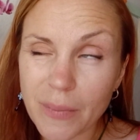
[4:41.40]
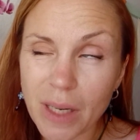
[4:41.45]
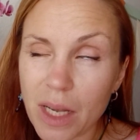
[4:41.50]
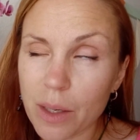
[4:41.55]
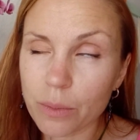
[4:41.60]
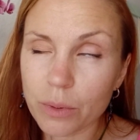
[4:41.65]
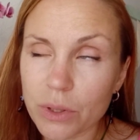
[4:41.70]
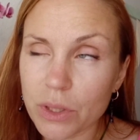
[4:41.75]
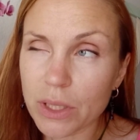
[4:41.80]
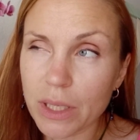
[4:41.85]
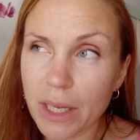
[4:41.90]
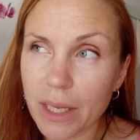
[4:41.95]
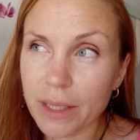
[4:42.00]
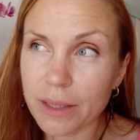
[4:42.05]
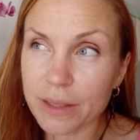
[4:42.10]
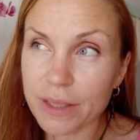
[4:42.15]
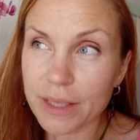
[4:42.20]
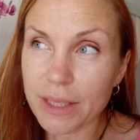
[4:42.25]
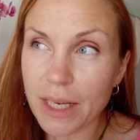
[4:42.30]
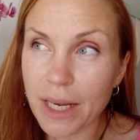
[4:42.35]
I would say
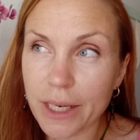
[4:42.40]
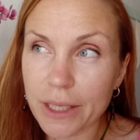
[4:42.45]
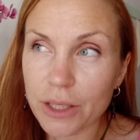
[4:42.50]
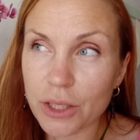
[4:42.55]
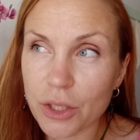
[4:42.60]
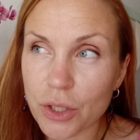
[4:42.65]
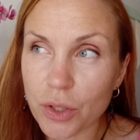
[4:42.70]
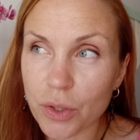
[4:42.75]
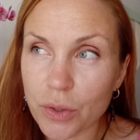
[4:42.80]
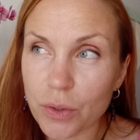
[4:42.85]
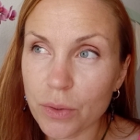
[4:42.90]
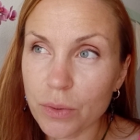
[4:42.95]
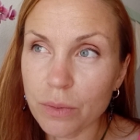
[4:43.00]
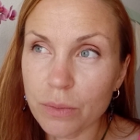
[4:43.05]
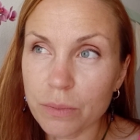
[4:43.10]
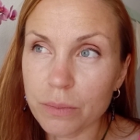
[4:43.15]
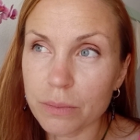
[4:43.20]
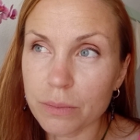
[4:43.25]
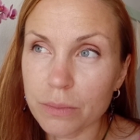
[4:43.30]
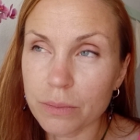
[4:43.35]
deduct two
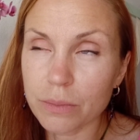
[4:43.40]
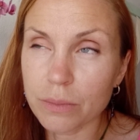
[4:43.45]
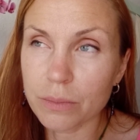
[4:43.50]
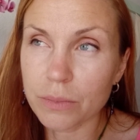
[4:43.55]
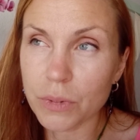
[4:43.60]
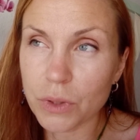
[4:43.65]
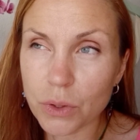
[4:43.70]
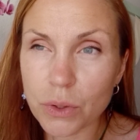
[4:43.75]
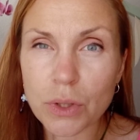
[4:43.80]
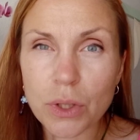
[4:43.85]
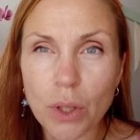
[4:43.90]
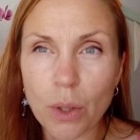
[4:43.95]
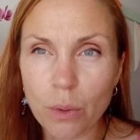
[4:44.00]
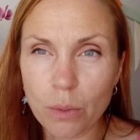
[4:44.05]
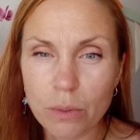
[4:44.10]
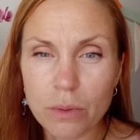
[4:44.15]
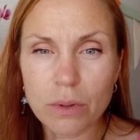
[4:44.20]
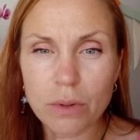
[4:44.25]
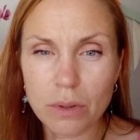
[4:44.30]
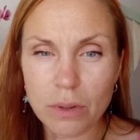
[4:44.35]

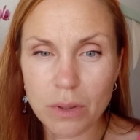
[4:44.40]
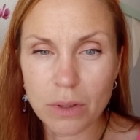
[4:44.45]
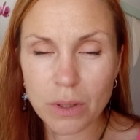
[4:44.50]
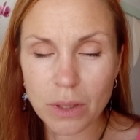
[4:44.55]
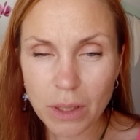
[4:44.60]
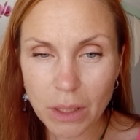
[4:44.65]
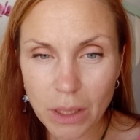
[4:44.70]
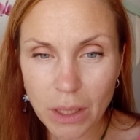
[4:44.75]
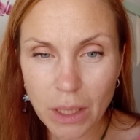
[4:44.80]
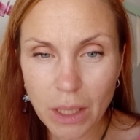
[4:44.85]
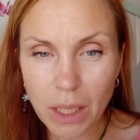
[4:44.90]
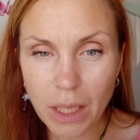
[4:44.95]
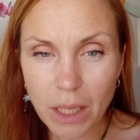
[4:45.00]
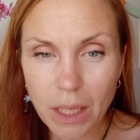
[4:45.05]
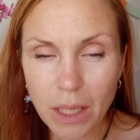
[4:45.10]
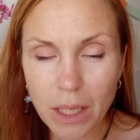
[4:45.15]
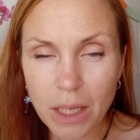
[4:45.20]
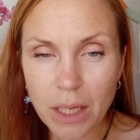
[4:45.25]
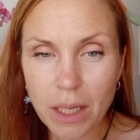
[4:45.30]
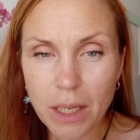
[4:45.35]
tones,
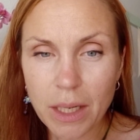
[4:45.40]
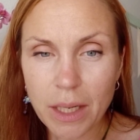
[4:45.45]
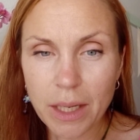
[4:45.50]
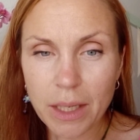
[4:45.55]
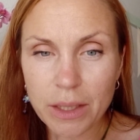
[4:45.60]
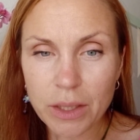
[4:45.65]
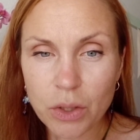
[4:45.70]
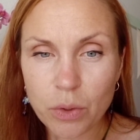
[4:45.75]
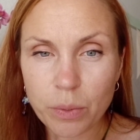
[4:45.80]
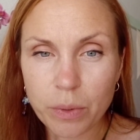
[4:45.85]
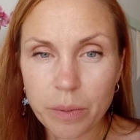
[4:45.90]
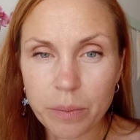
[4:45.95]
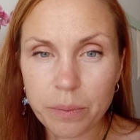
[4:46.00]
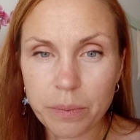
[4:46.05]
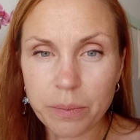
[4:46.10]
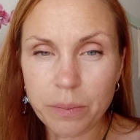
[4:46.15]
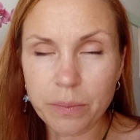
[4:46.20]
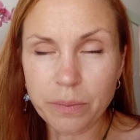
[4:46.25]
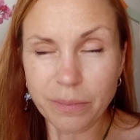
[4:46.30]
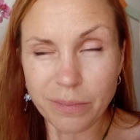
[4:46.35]
and you will
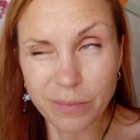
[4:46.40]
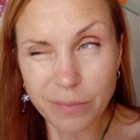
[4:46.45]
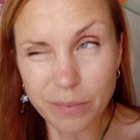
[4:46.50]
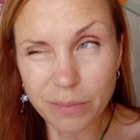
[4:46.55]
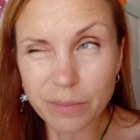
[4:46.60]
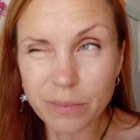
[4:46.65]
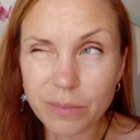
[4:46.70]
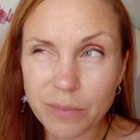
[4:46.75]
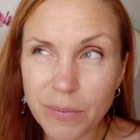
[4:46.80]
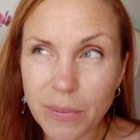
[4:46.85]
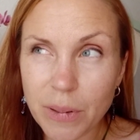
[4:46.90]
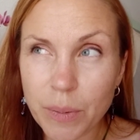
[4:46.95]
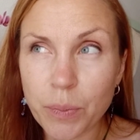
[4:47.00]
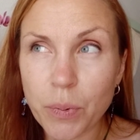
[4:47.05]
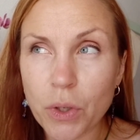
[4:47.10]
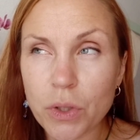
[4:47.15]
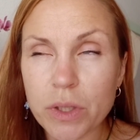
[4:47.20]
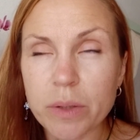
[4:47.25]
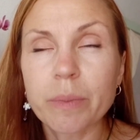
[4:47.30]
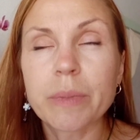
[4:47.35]

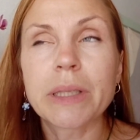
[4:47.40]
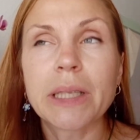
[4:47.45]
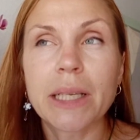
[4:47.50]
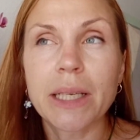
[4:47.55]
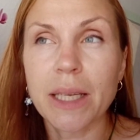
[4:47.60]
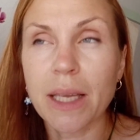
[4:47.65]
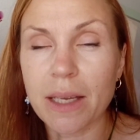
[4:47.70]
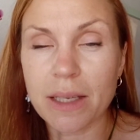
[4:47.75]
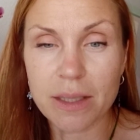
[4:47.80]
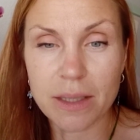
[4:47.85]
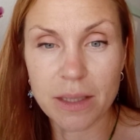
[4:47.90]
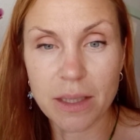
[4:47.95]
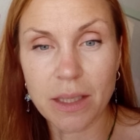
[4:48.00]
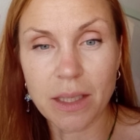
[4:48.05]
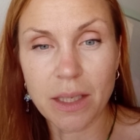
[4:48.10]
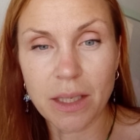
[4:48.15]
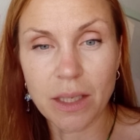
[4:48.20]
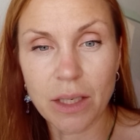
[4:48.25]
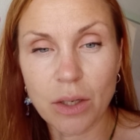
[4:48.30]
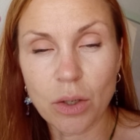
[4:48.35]
approximately guess
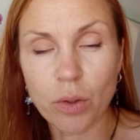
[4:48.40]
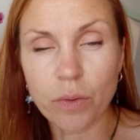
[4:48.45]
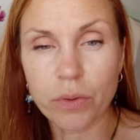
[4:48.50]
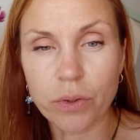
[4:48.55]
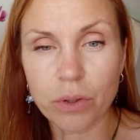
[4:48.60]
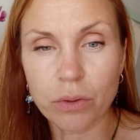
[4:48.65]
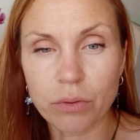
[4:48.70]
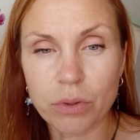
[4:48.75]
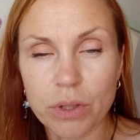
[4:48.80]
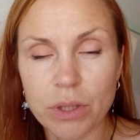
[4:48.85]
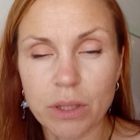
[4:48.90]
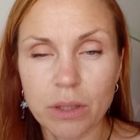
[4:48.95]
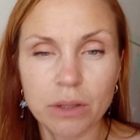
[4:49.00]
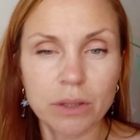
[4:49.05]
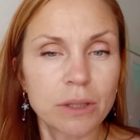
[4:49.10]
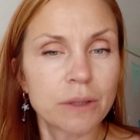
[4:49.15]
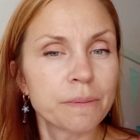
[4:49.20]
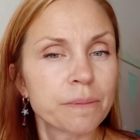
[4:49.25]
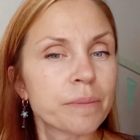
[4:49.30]
the overall result.